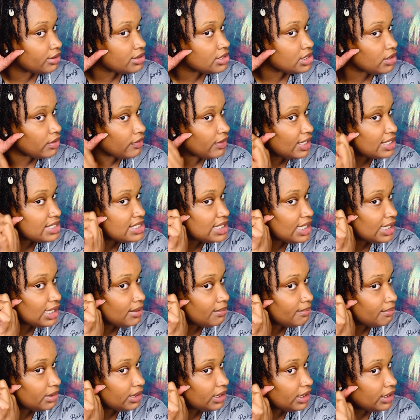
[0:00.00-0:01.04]
So that's like
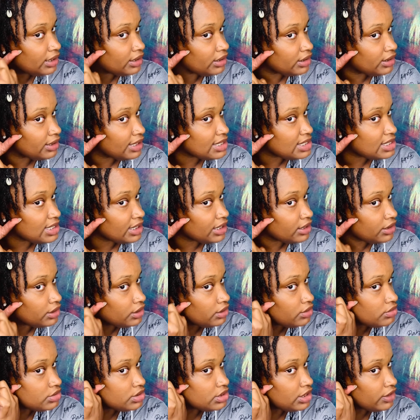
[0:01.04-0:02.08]
a
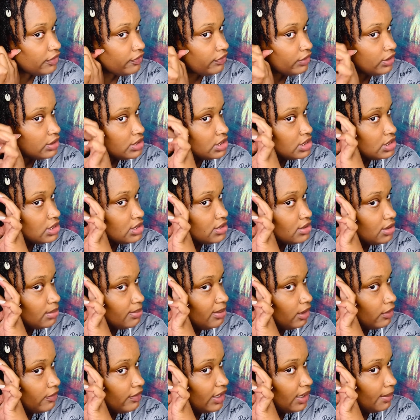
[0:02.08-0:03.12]
huge difference,
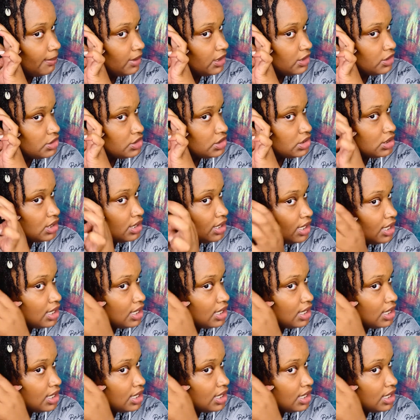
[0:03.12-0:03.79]
about that much.